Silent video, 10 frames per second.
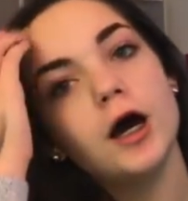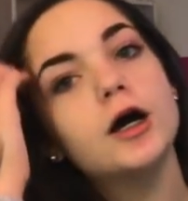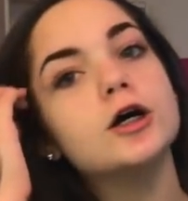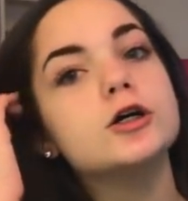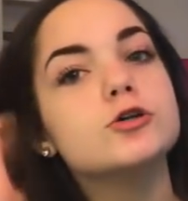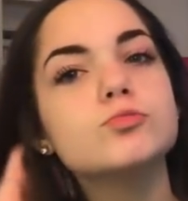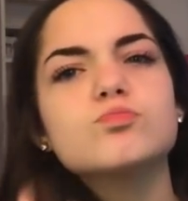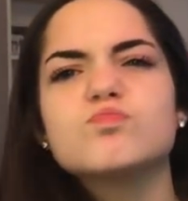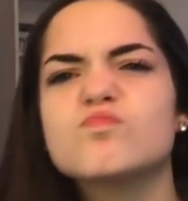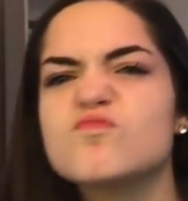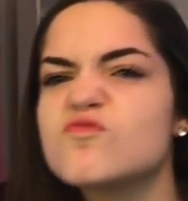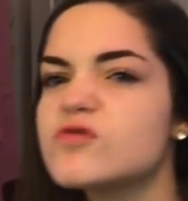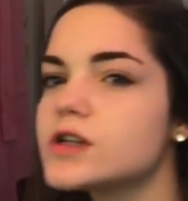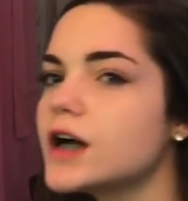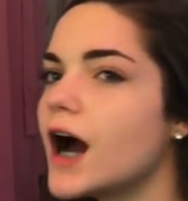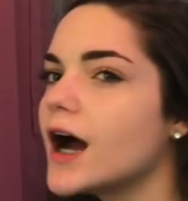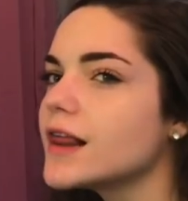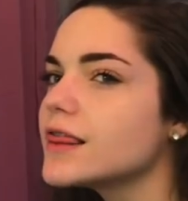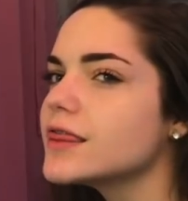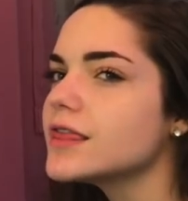I
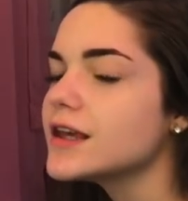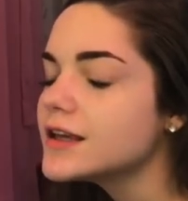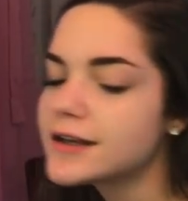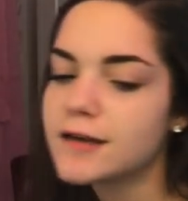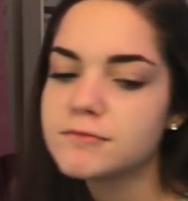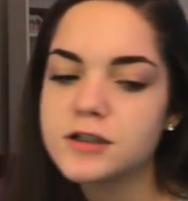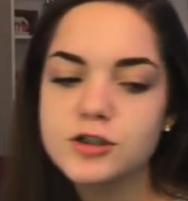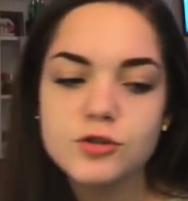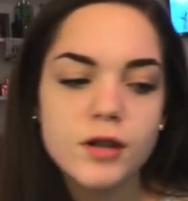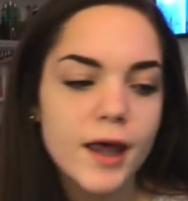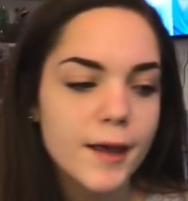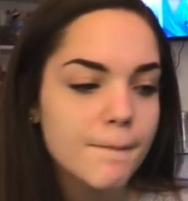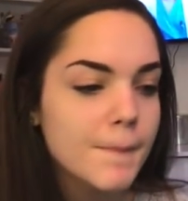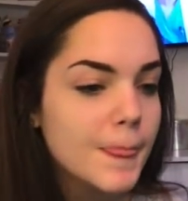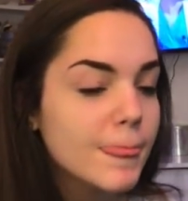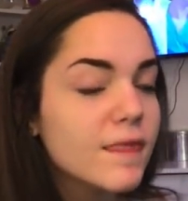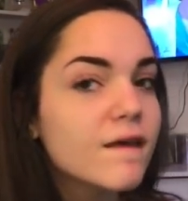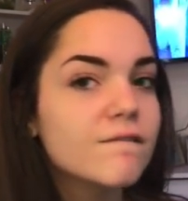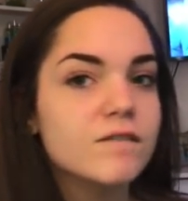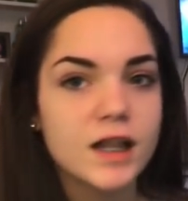think I'm gonna do like
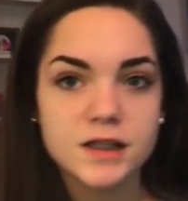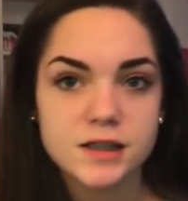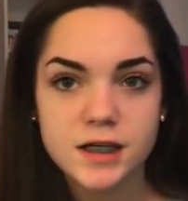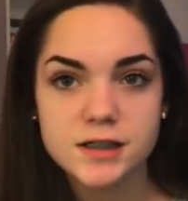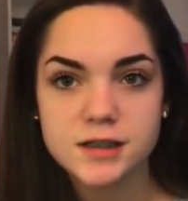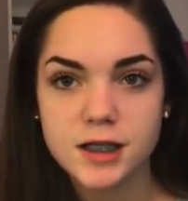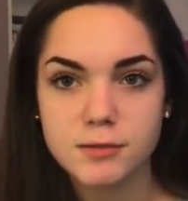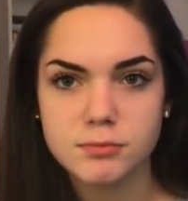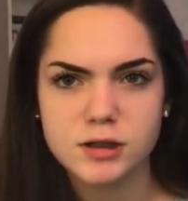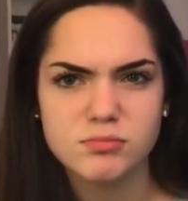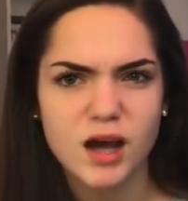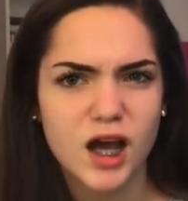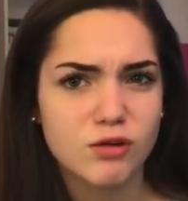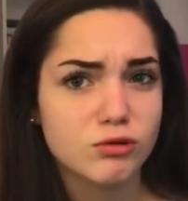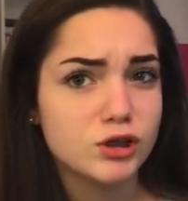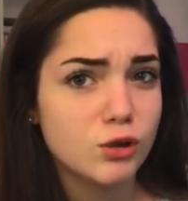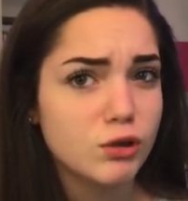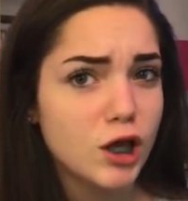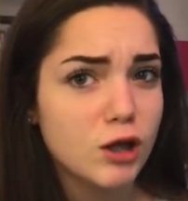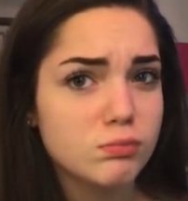a Valentine's thing, but I don't really know
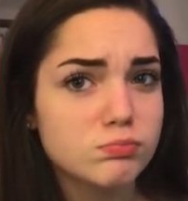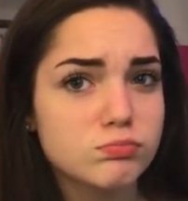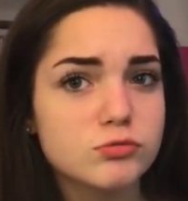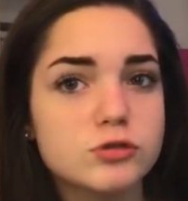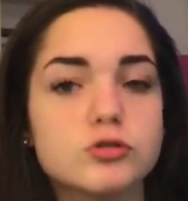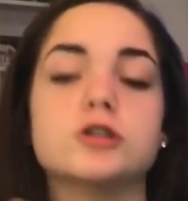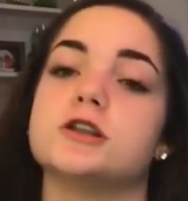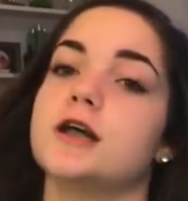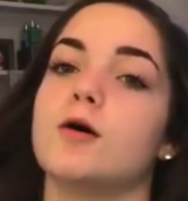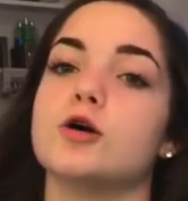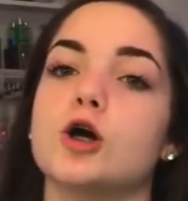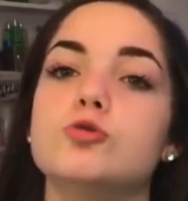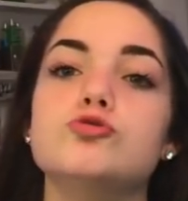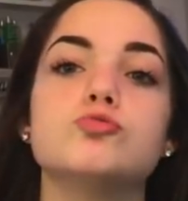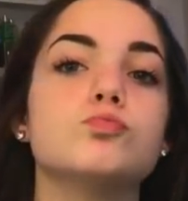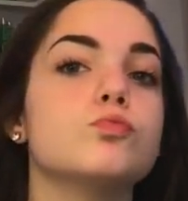yet. I'm just gonna see how it goes.